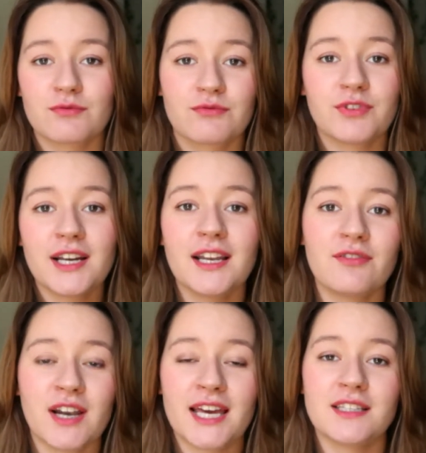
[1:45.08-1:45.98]
really
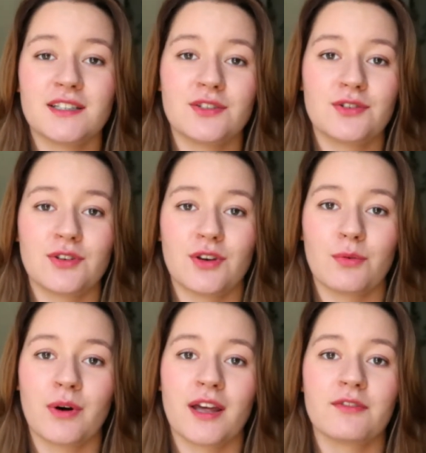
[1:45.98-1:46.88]
related to
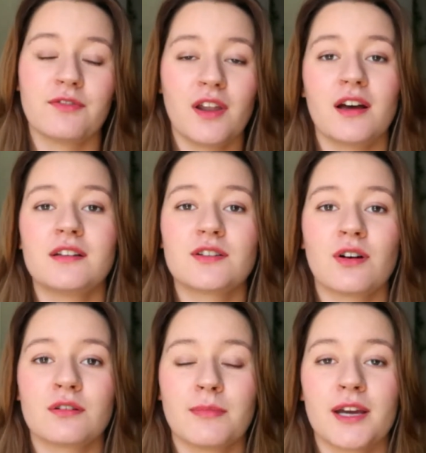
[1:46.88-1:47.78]
what I've learned
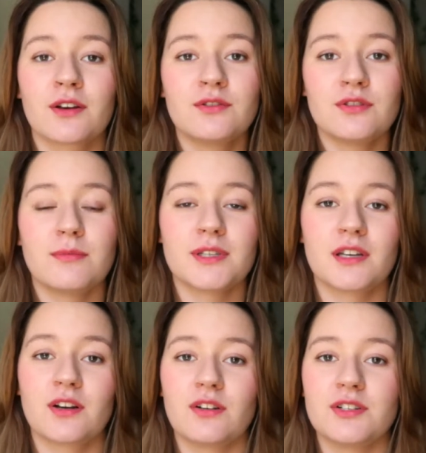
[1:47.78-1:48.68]
on my consumer
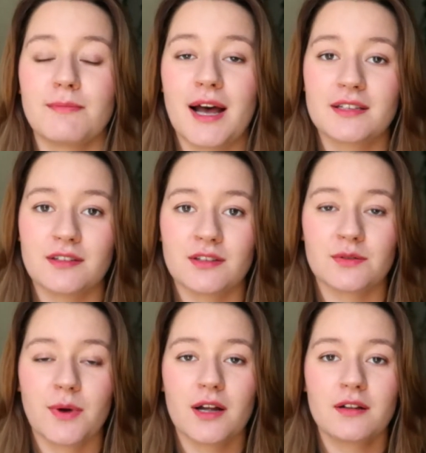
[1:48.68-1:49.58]
psychology masters
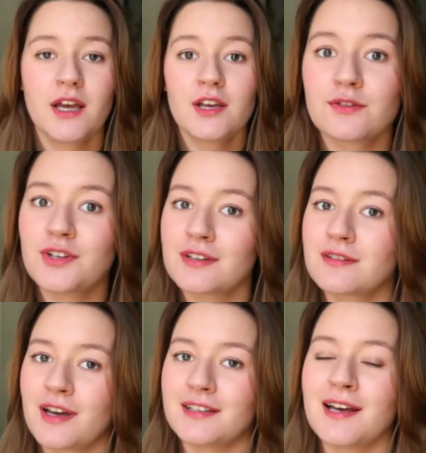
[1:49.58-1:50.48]
as well. So
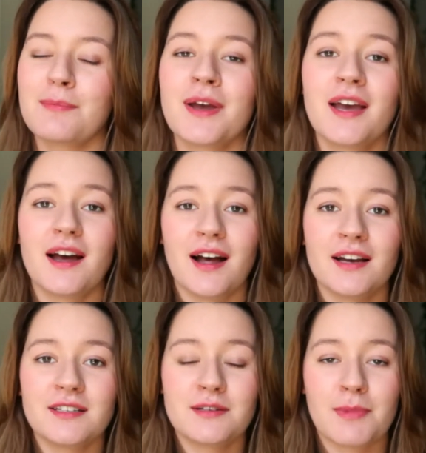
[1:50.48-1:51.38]
just a heads up,
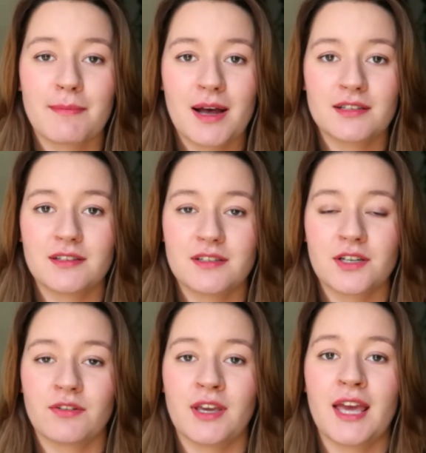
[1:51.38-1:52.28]
I did my master's
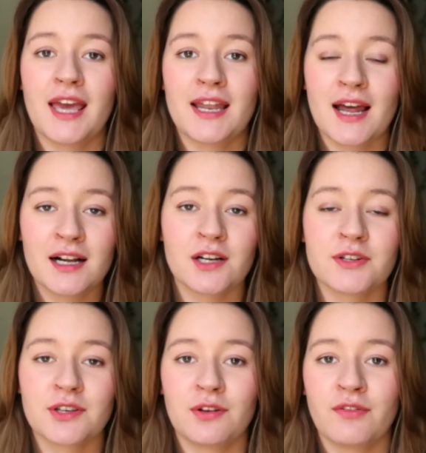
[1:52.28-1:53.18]
degree in
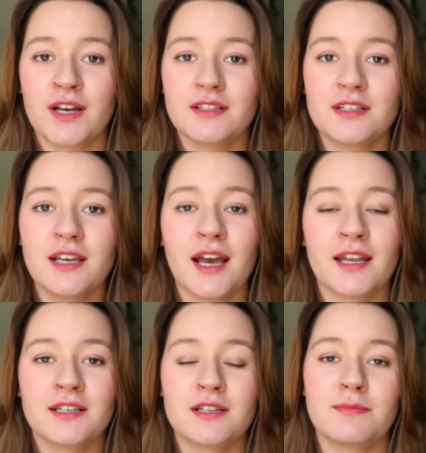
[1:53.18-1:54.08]
Anglia University
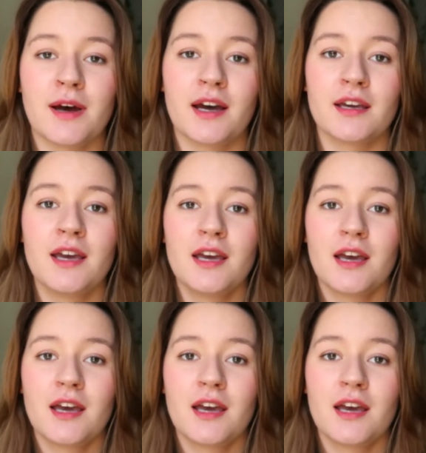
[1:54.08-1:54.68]
and I did my